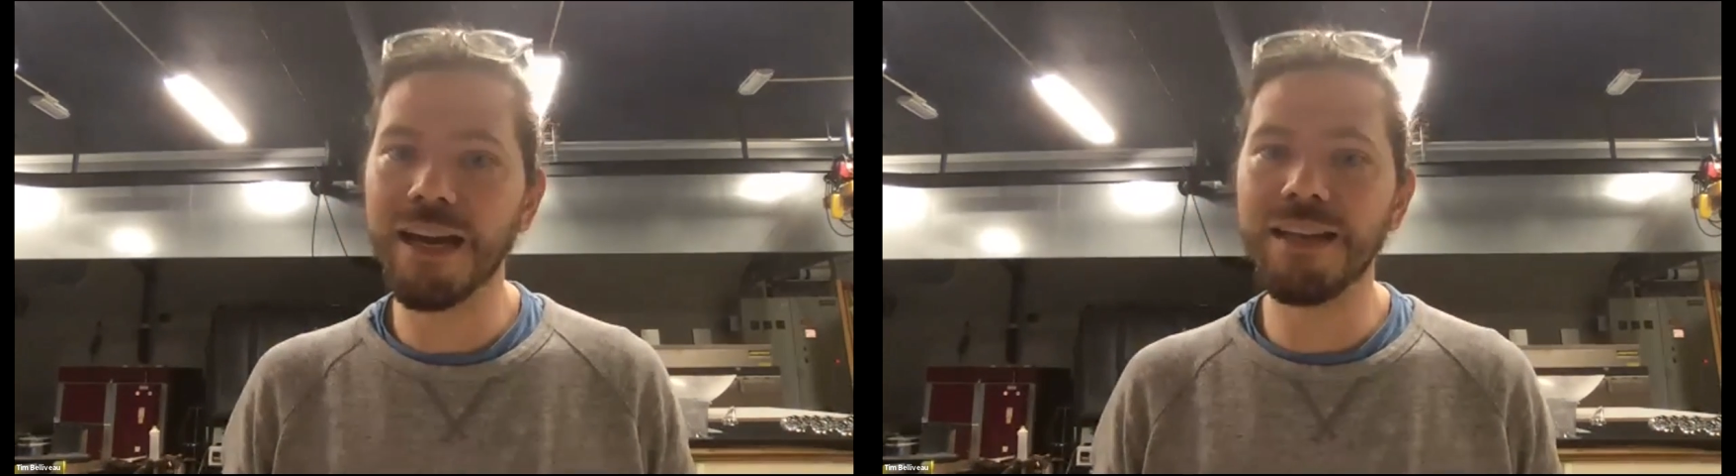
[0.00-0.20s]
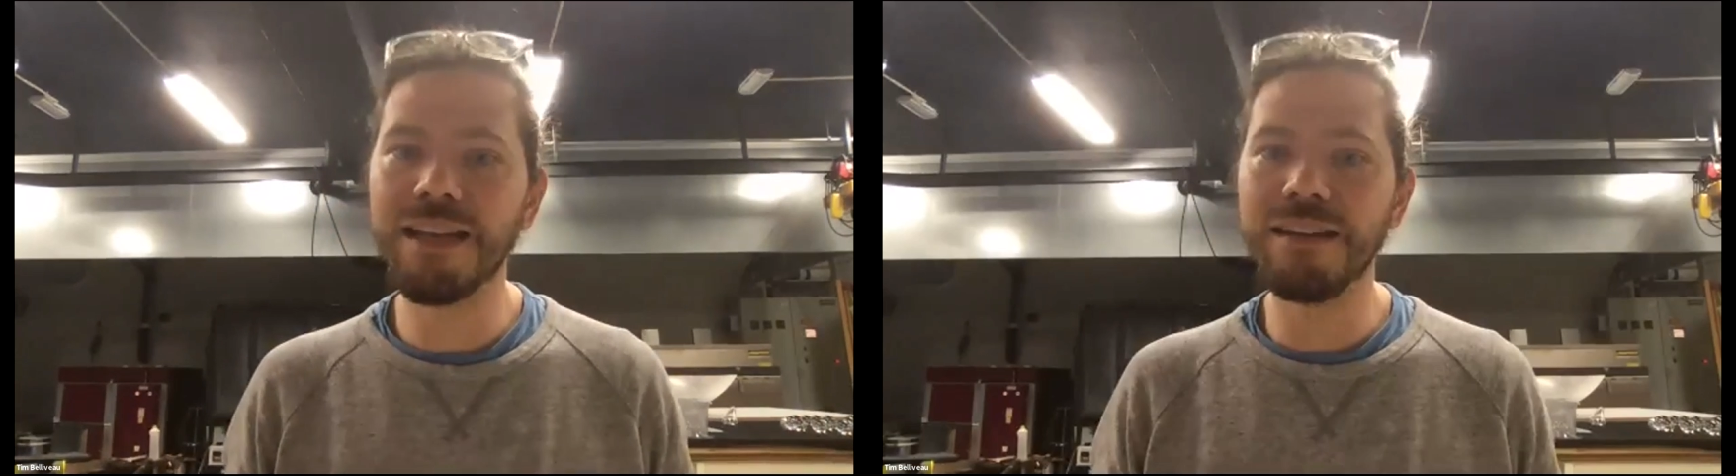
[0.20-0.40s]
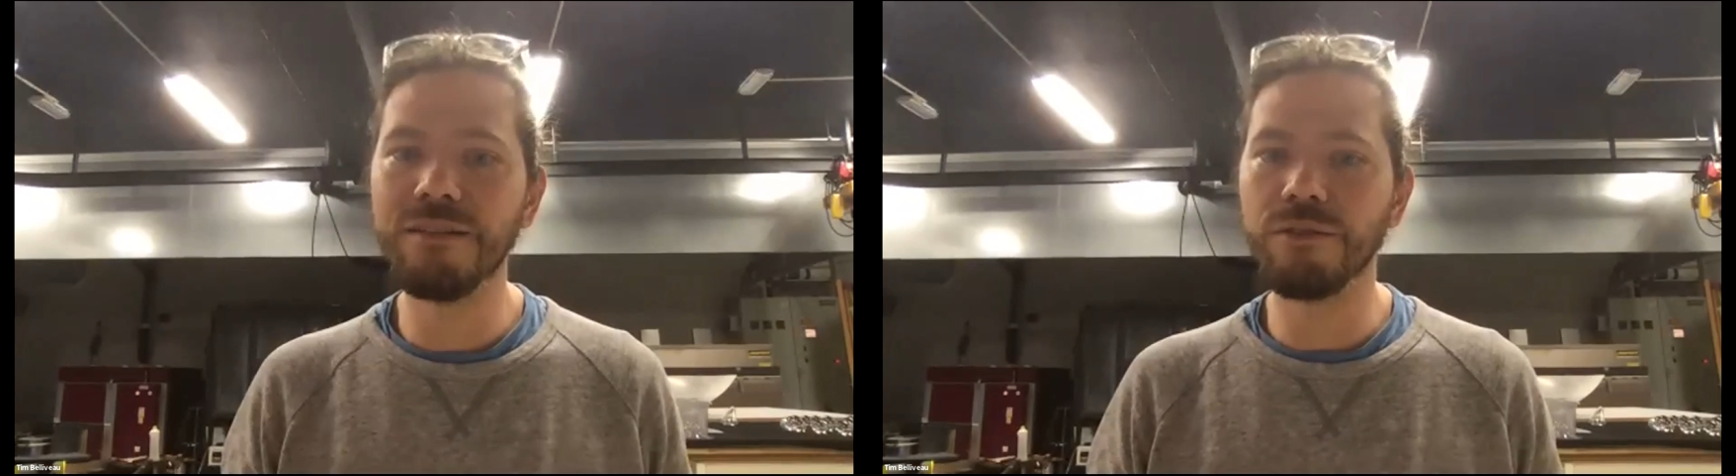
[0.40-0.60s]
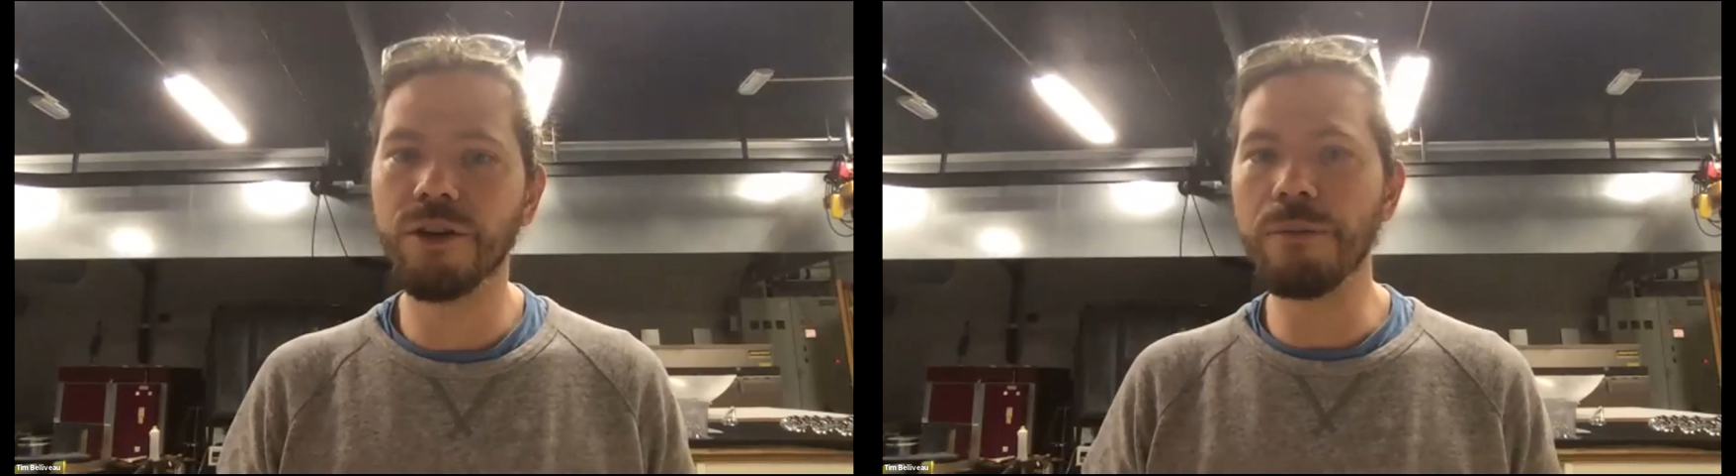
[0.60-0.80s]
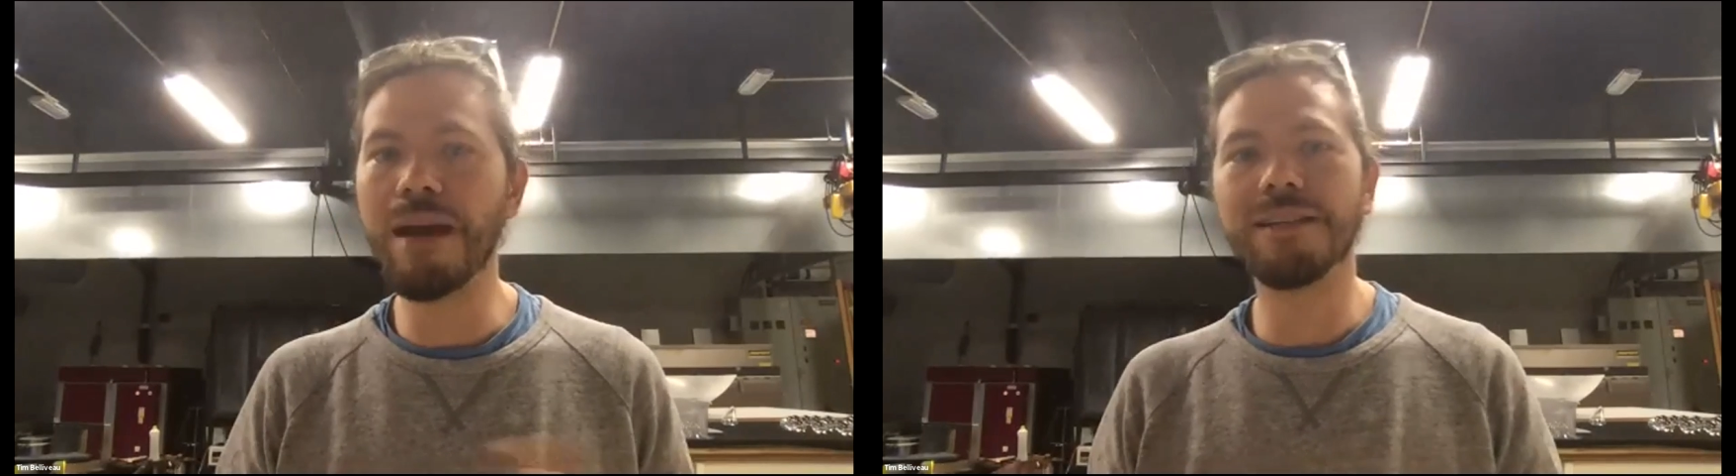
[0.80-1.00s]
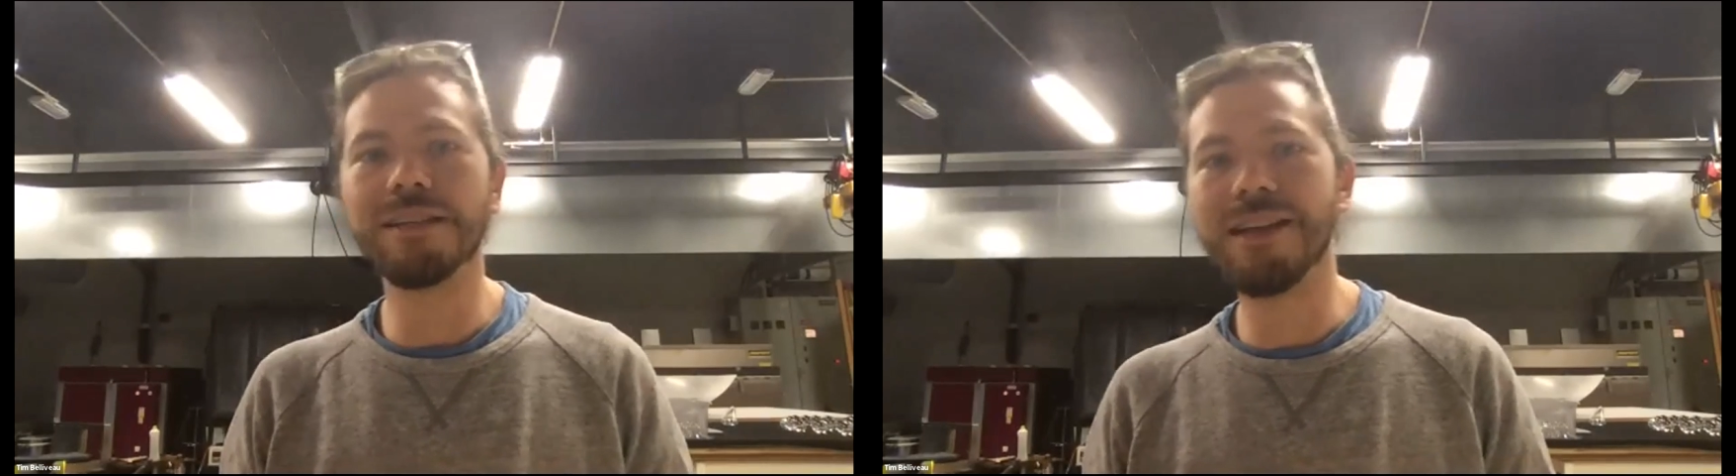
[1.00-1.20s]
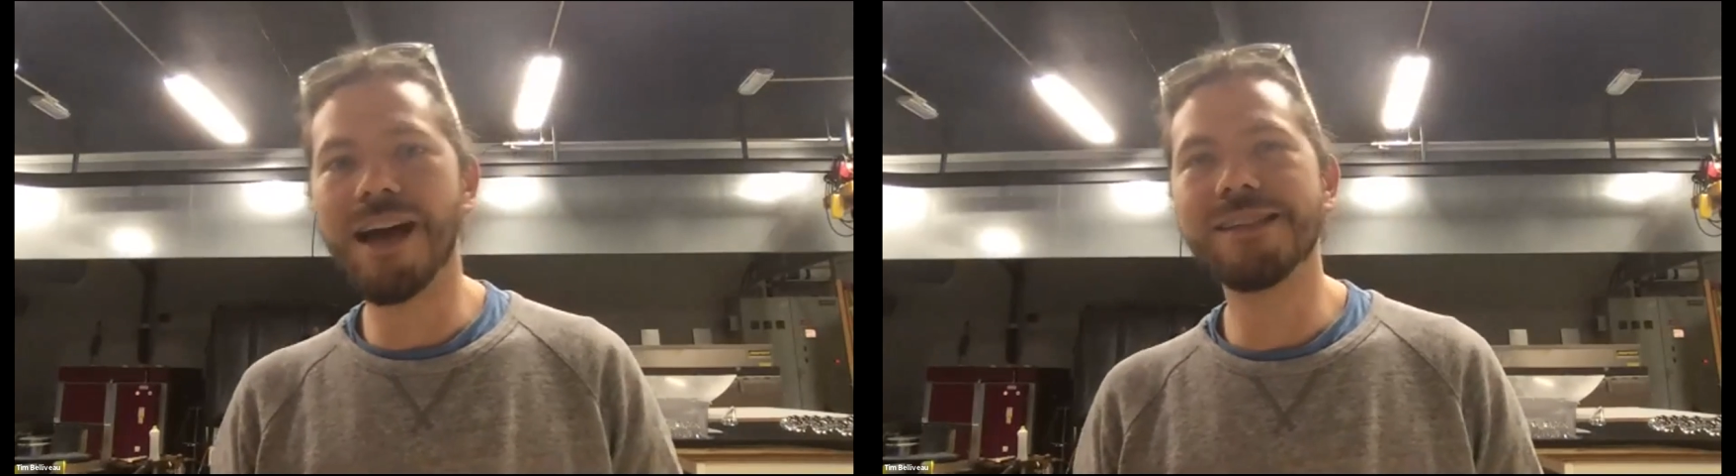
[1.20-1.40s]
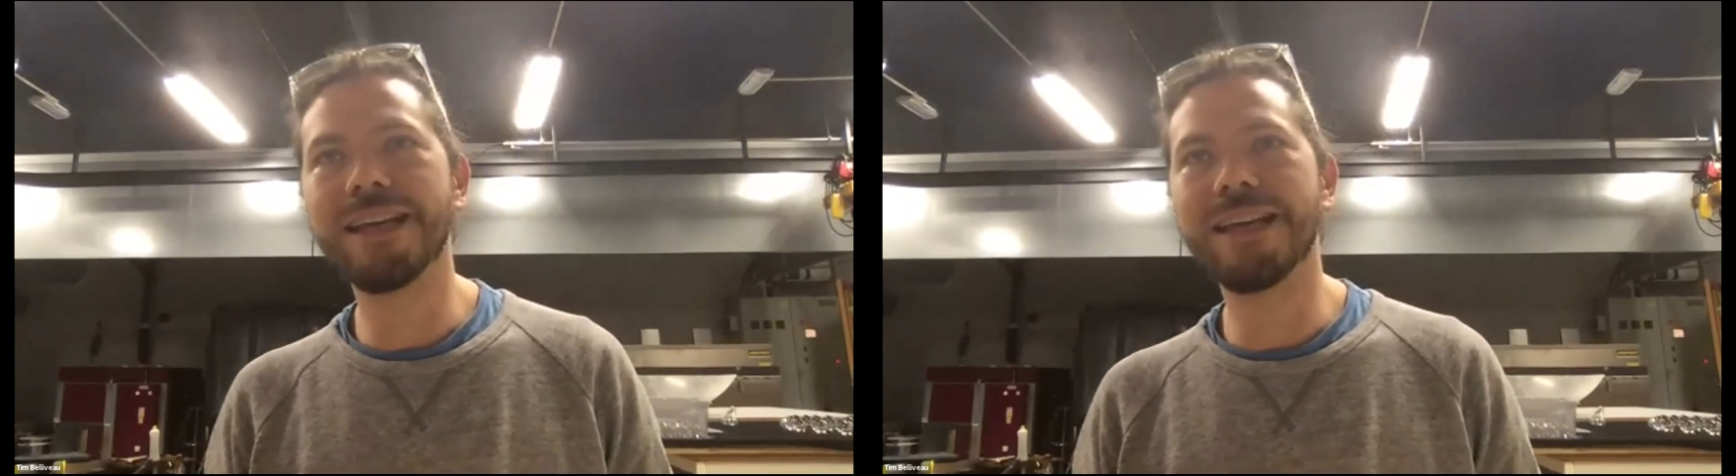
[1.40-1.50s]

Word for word: And then going back to glass,